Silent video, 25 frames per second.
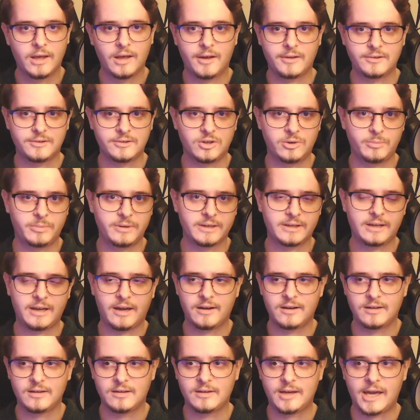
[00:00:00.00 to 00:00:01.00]
a little bit
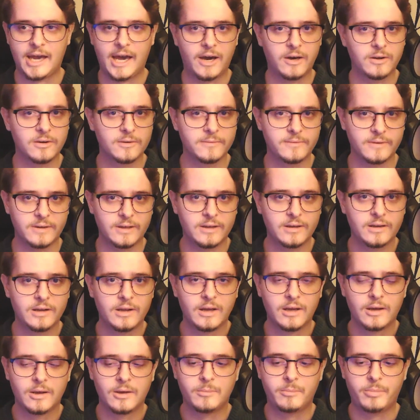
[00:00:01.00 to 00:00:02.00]
kind of out of it,
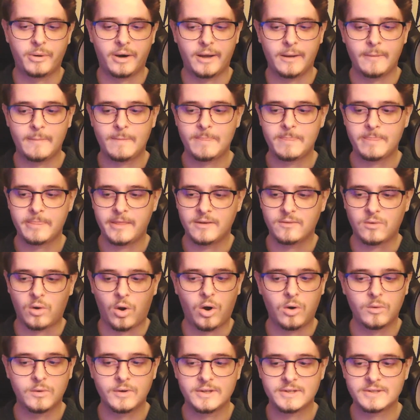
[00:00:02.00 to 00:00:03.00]
but they've
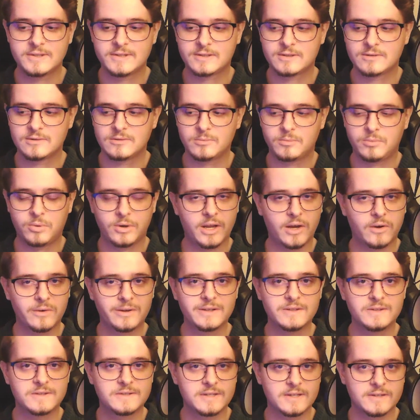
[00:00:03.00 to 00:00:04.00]
always put out
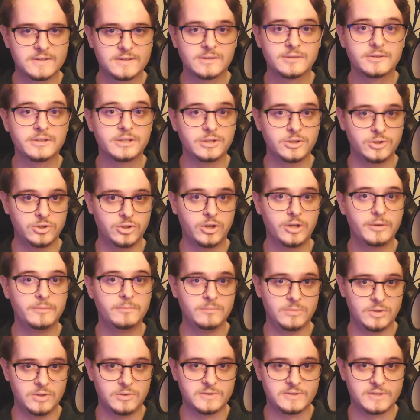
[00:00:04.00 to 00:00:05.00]
consistently good
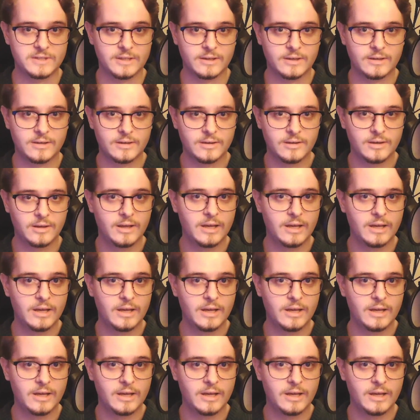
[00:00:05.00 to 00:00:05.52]
music.